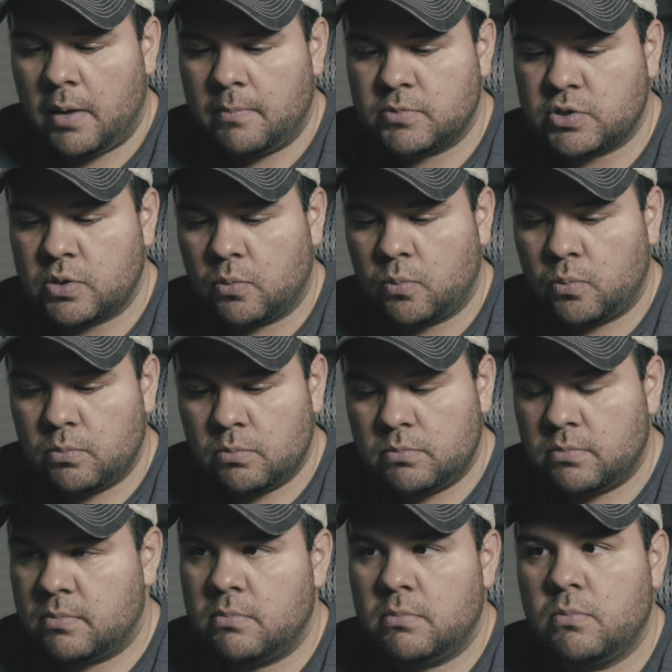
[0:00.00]
So
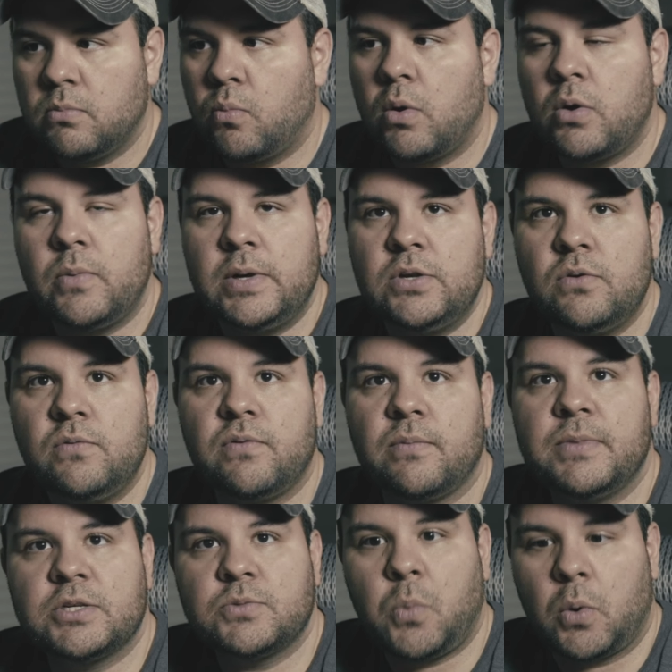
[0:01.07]
what do we do
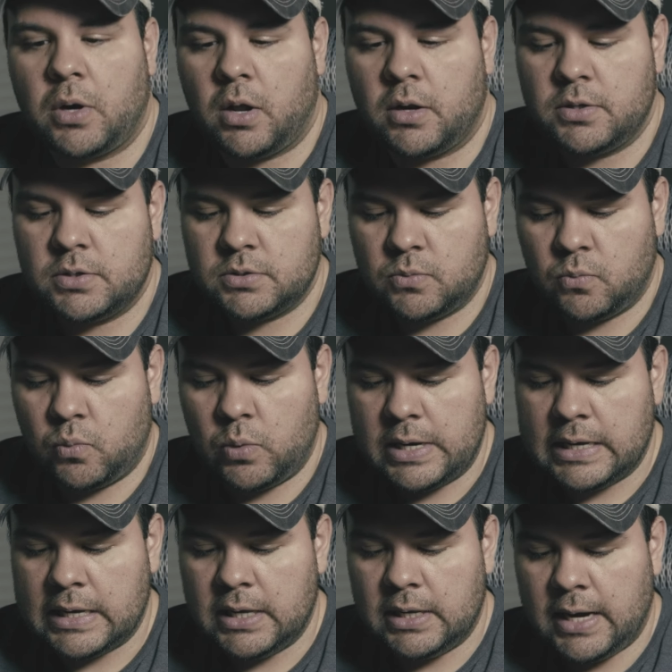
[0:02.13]
from this point on? We
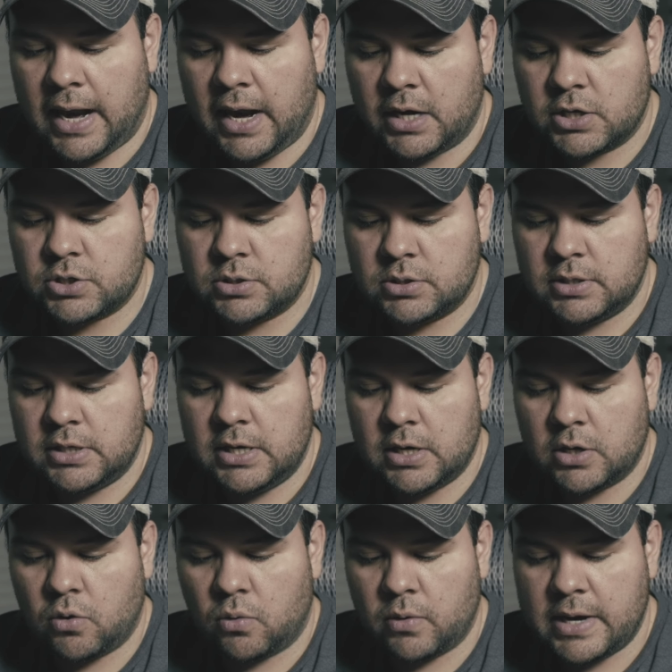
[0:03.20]
can actually
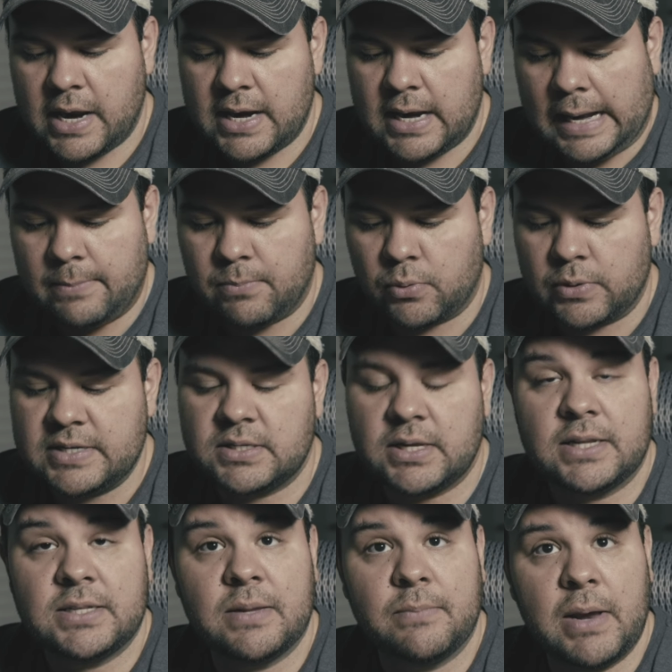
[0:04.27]
create a
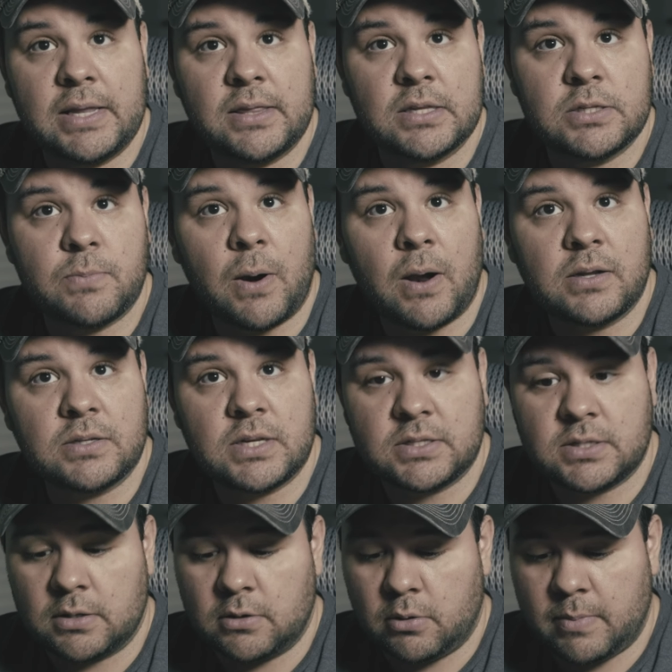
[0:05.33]
preset to make this
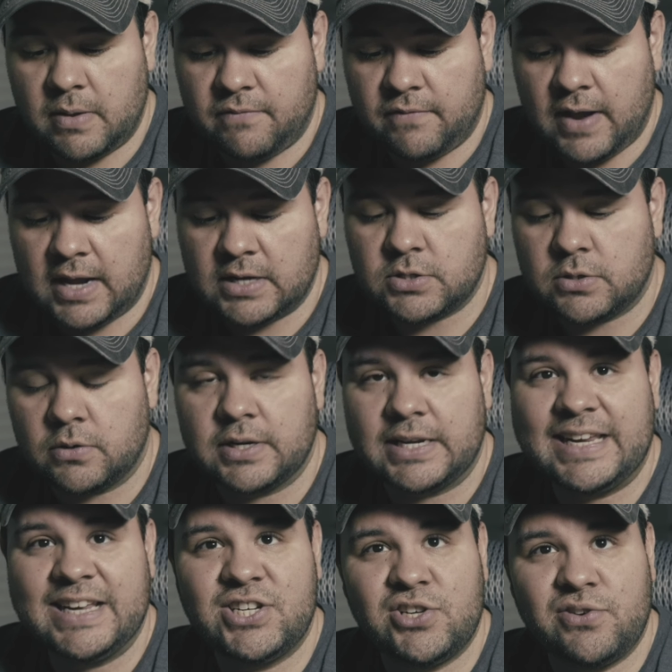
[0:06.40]
process a little bit faster and
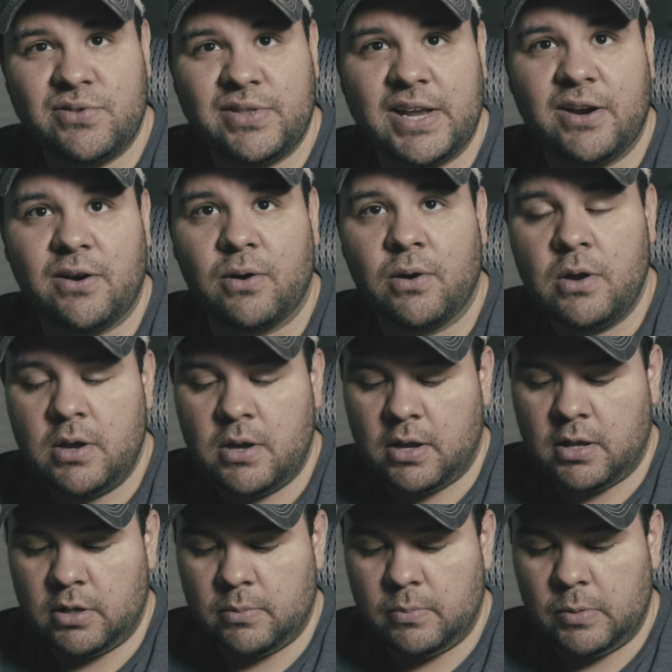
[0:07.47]
get you there
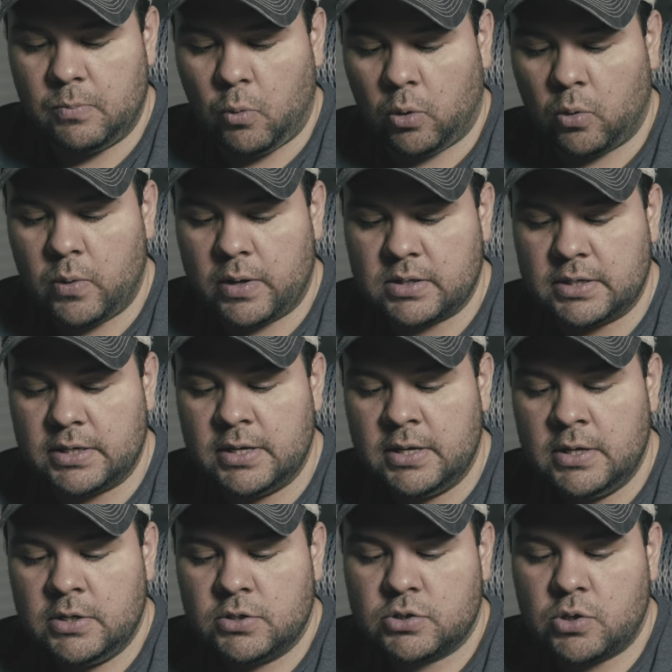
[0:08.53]
a little bit more quickly.
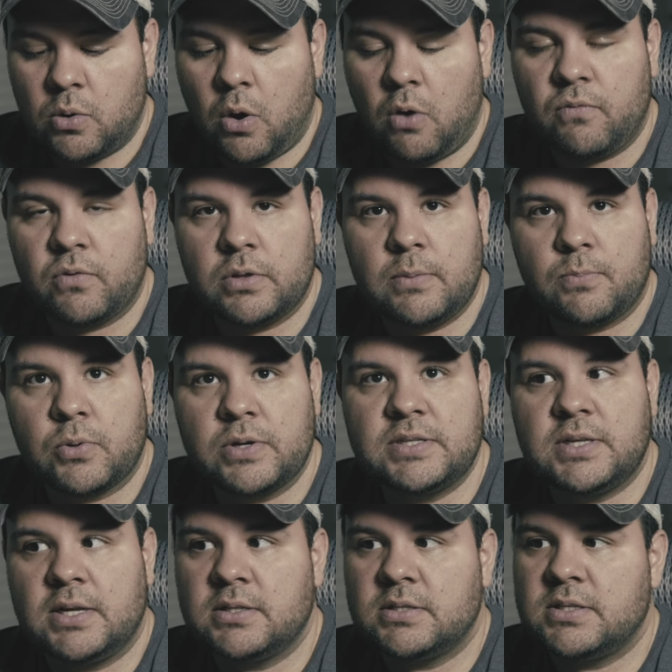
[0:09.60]
So over in the
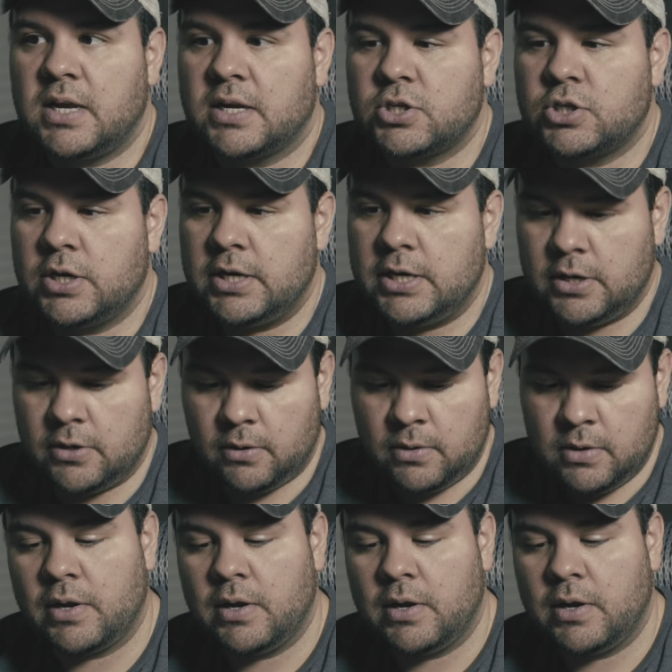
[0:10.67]
preset section here,